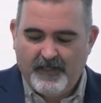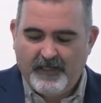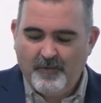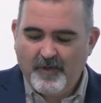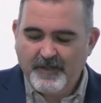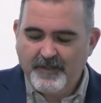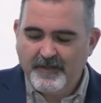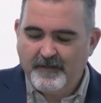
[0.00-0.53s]
He
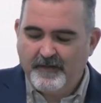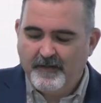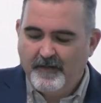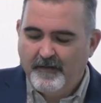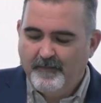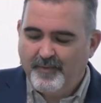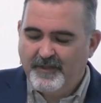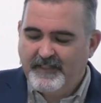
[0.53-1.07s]
wasn't
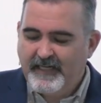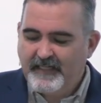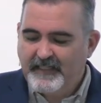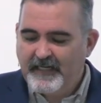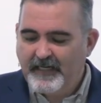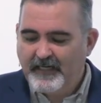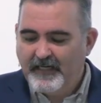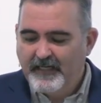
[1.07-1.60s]

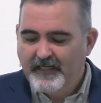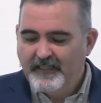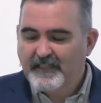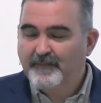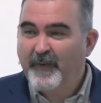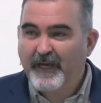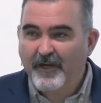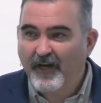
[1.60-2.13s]
presenting
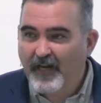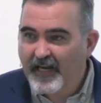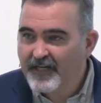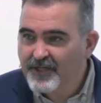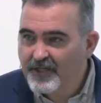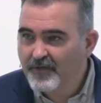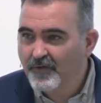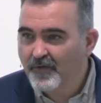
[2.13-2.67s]

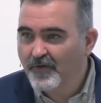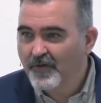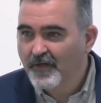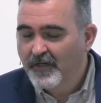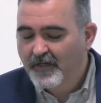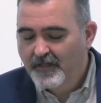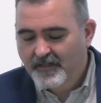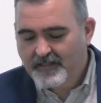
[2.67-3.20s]
speculation or
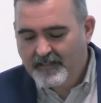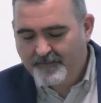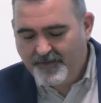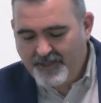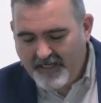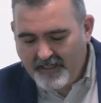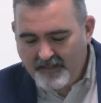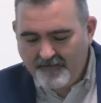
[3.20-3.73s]

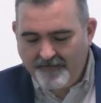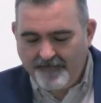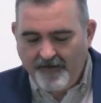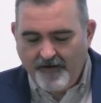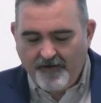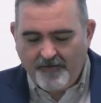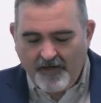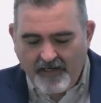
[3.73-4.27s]
subjective
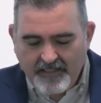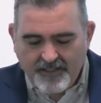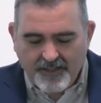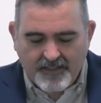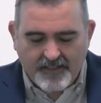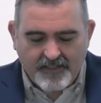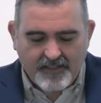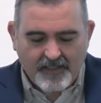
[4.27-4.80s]

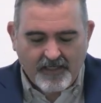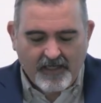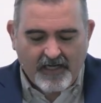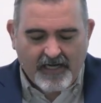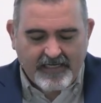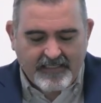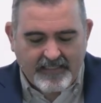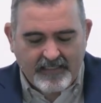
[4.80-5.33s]
religious
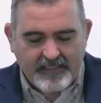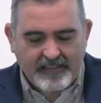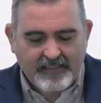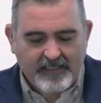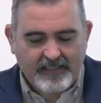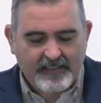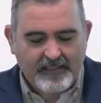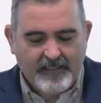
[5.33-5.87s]
ideas
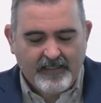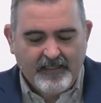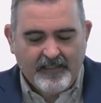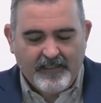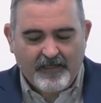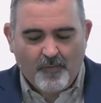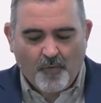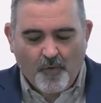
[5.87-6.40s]

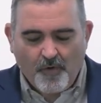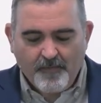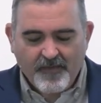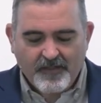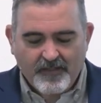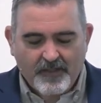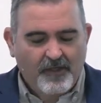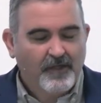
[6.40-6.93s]
that warm
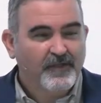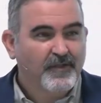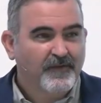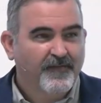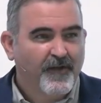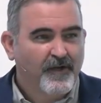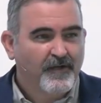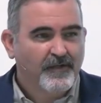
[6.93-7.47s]
the souls
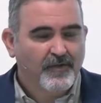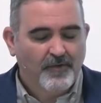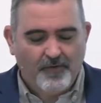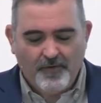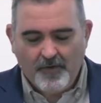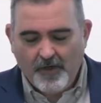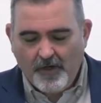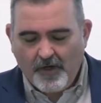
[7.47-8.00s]
of those
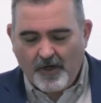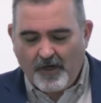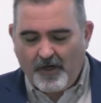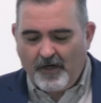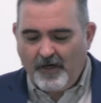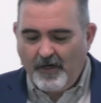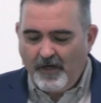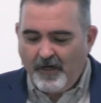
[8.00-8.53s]
who
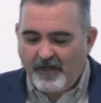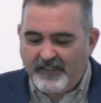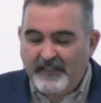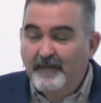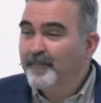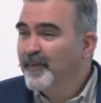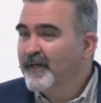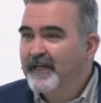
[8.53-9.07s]
are
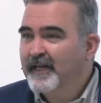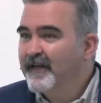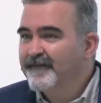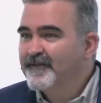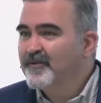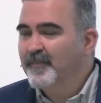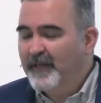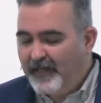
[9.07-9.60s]
simple
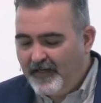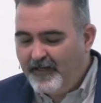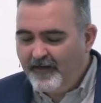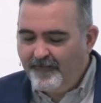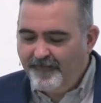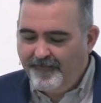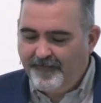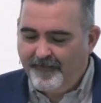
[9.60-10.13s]
enough to
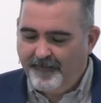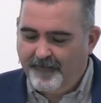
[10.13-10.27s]
believe.